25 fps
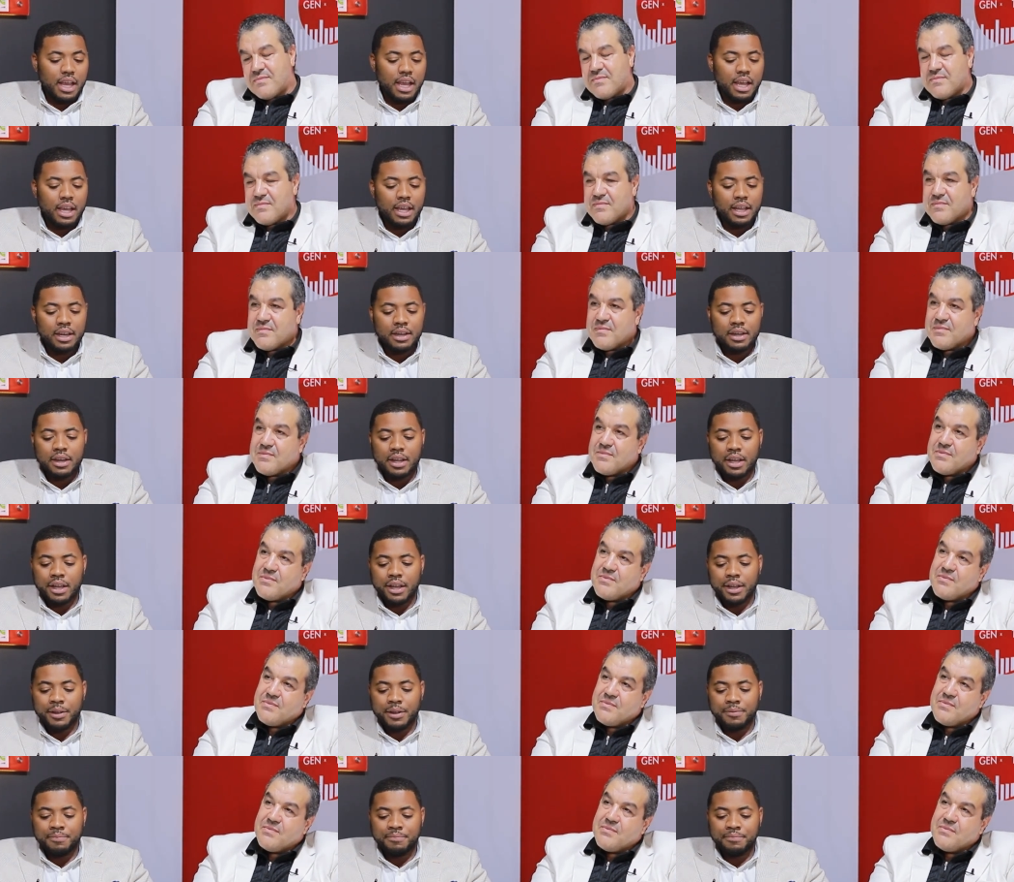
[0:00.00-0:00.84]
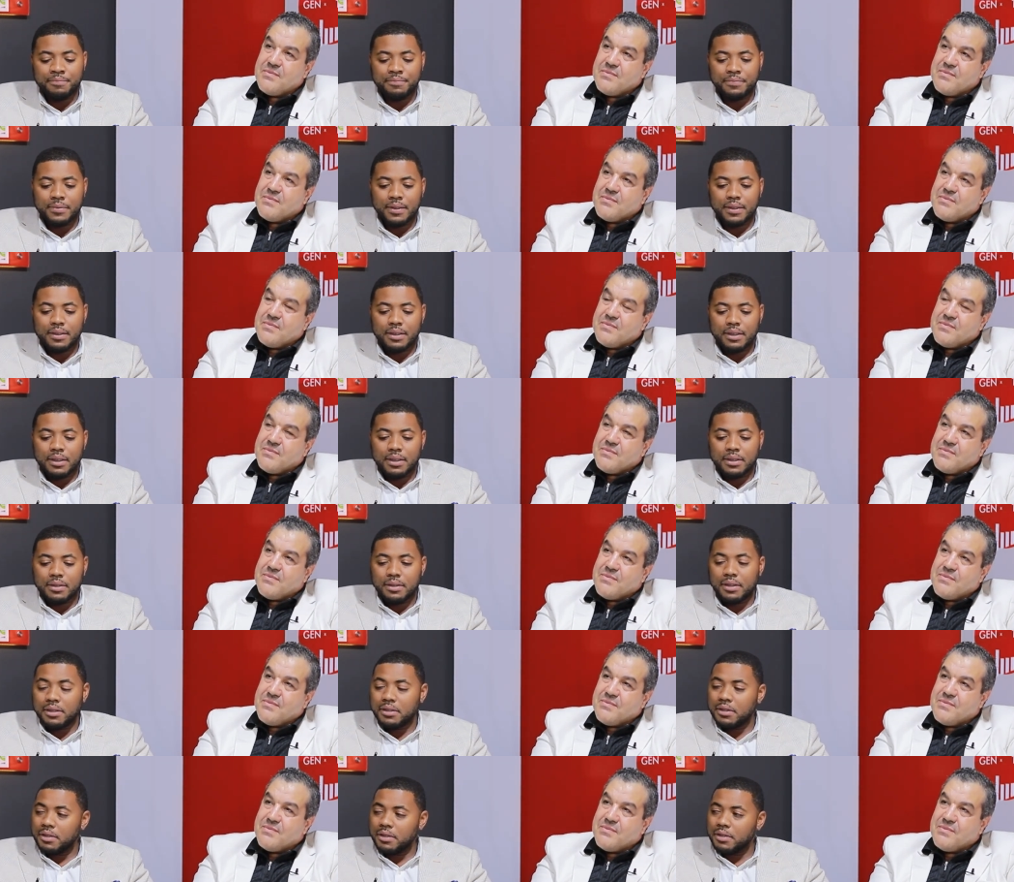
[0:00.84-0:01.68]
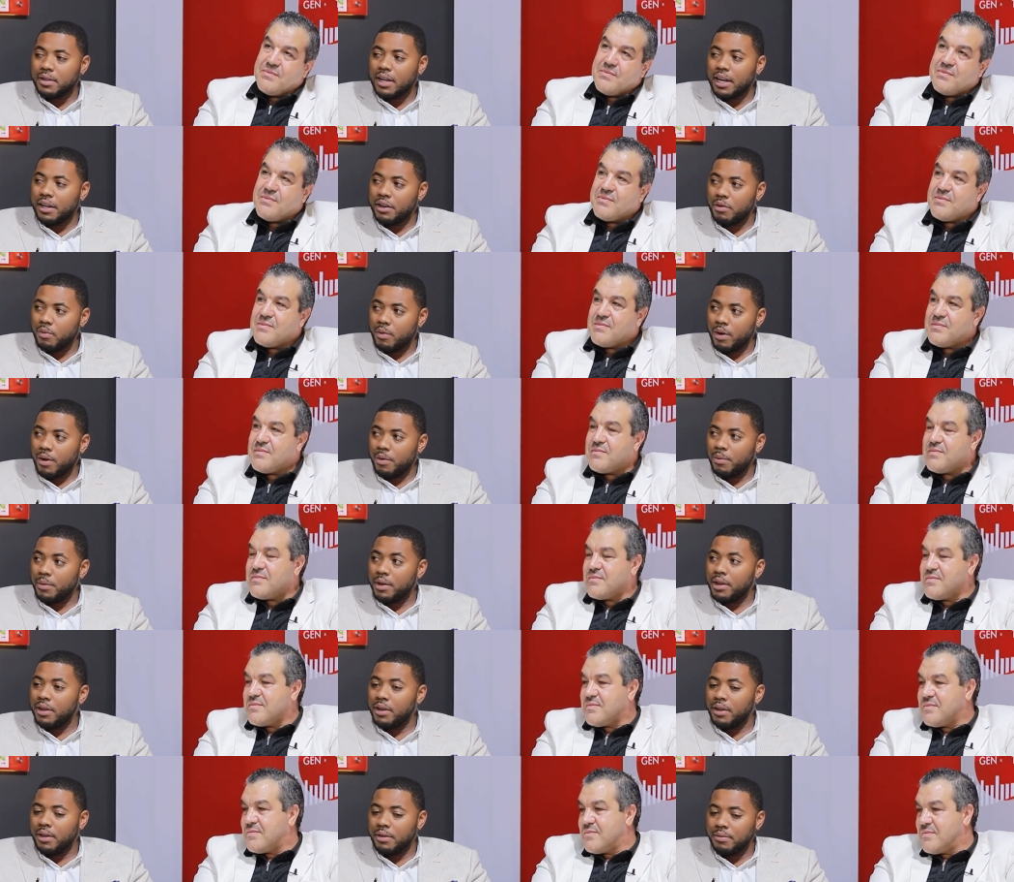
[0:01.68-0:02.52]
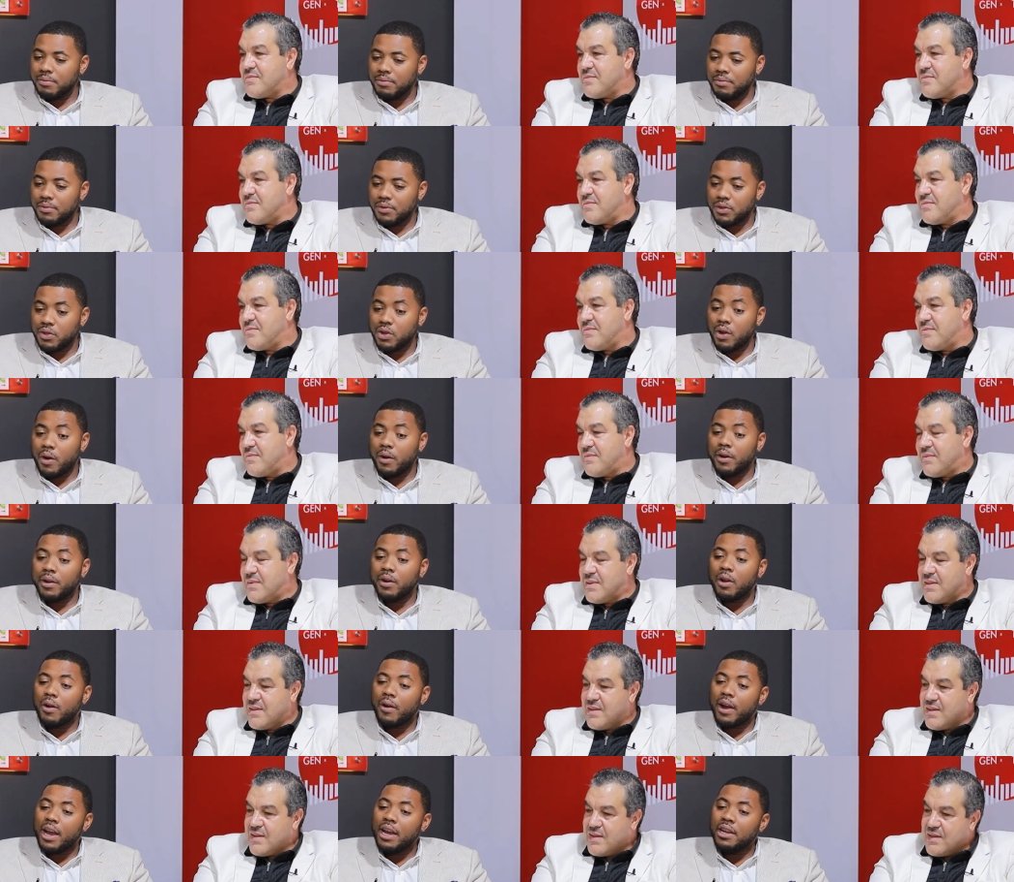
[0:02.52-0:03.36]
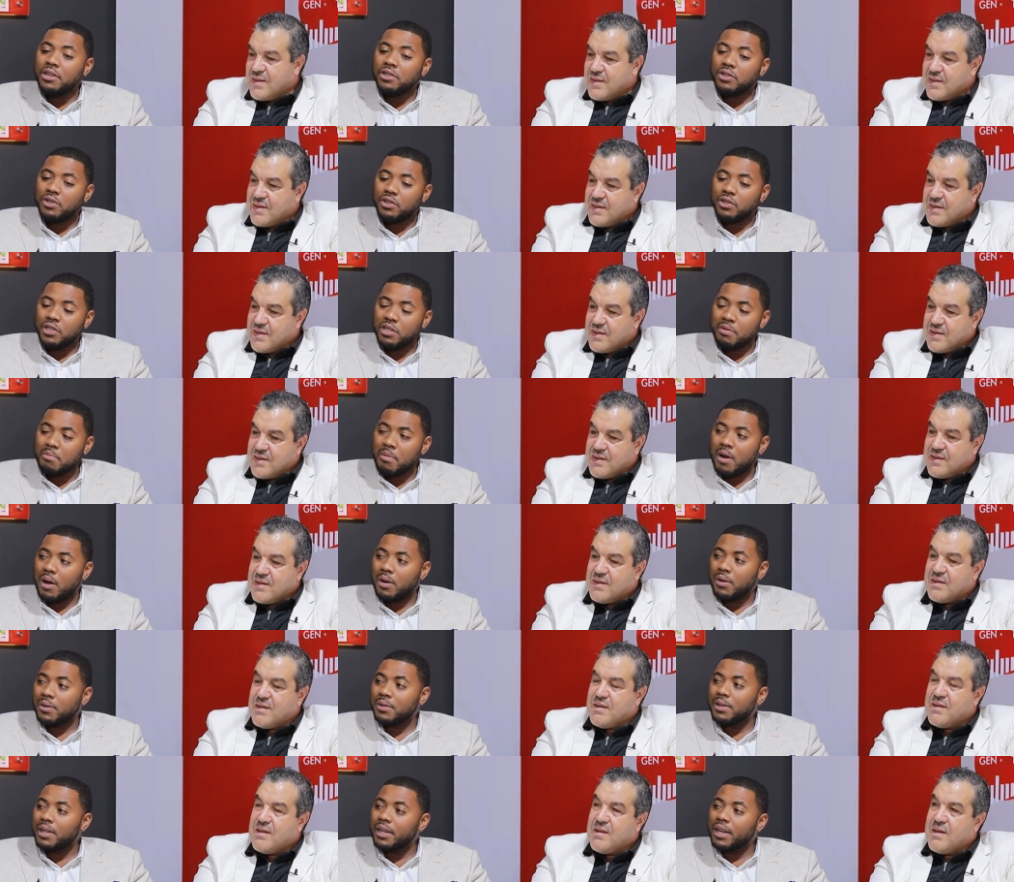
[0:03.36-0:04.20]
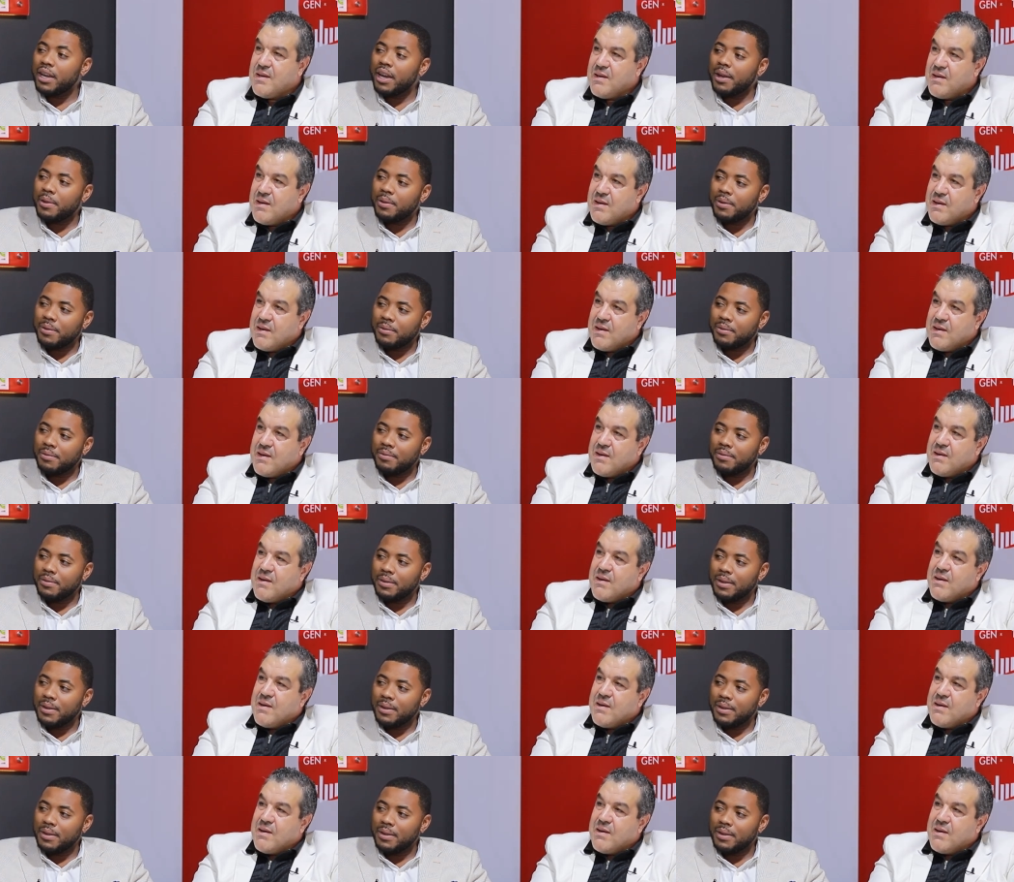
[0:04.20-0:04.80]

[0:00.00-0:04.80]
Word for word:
Speaker 1: And um, this is kind of where we started our agency model together.